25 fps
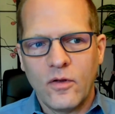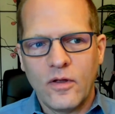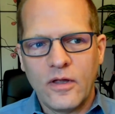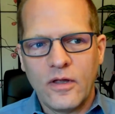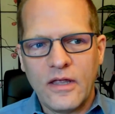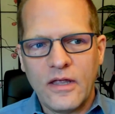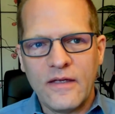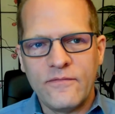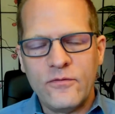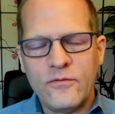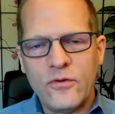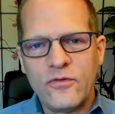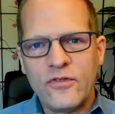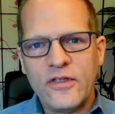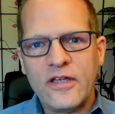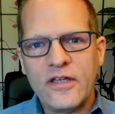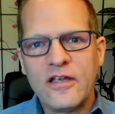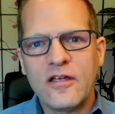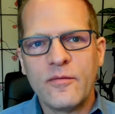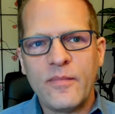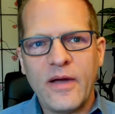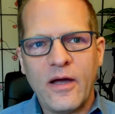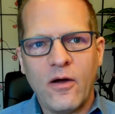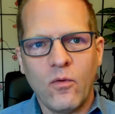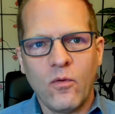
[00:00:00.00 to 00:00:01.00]
if you think
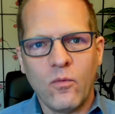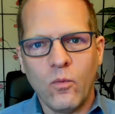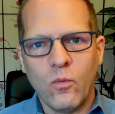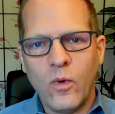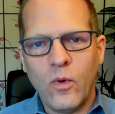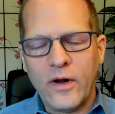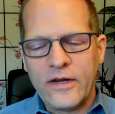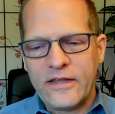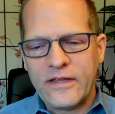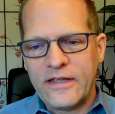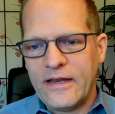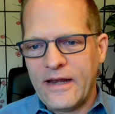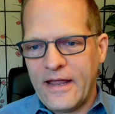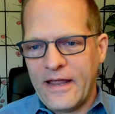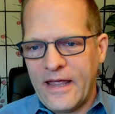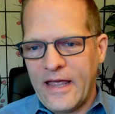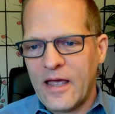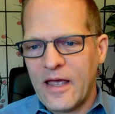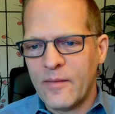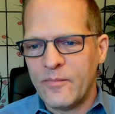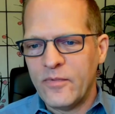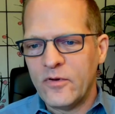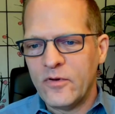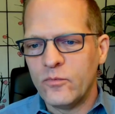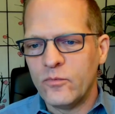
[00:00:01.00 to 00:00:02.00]
about what can
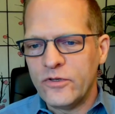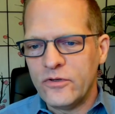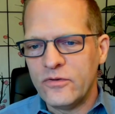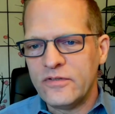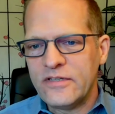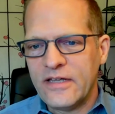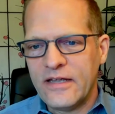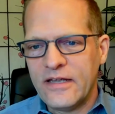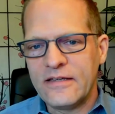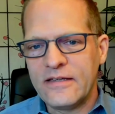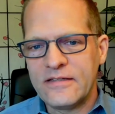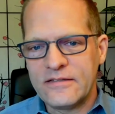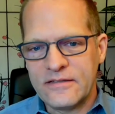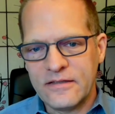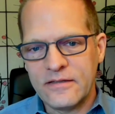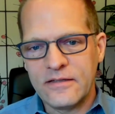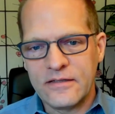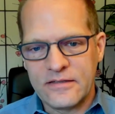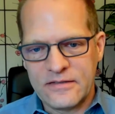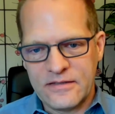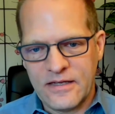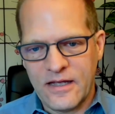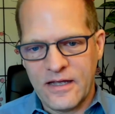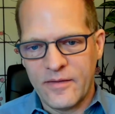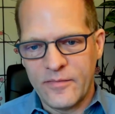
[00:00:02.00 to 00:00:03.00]
happen when you take
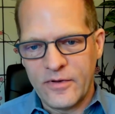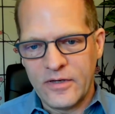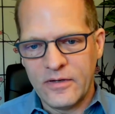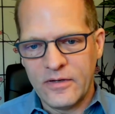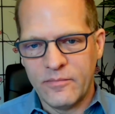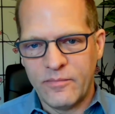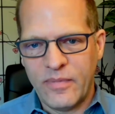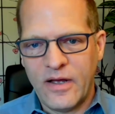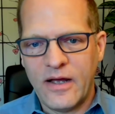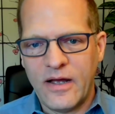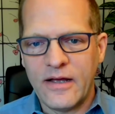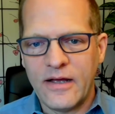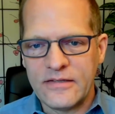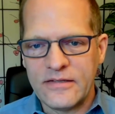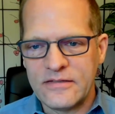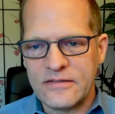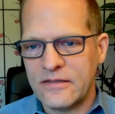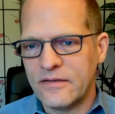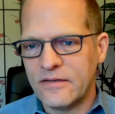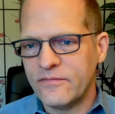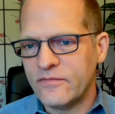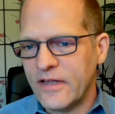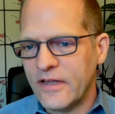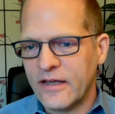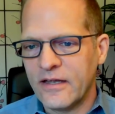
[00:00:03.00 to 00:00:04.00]
psilocybin,
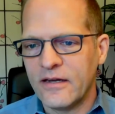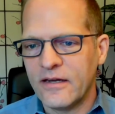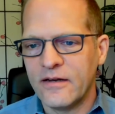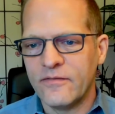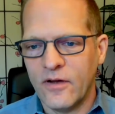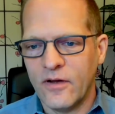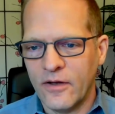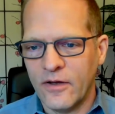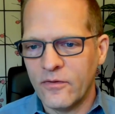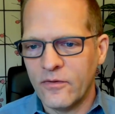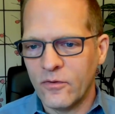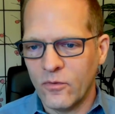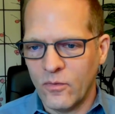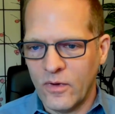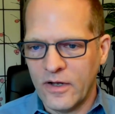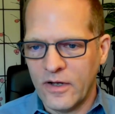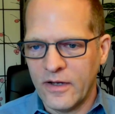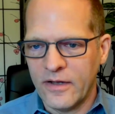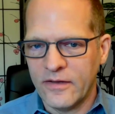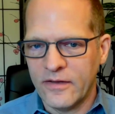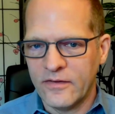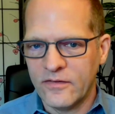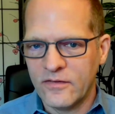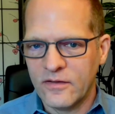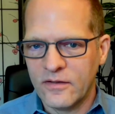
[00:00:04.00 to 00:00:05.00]
positive, negative,
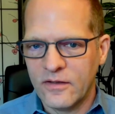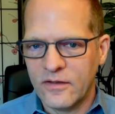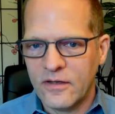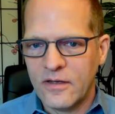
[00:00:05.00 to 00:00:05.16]
otherwise,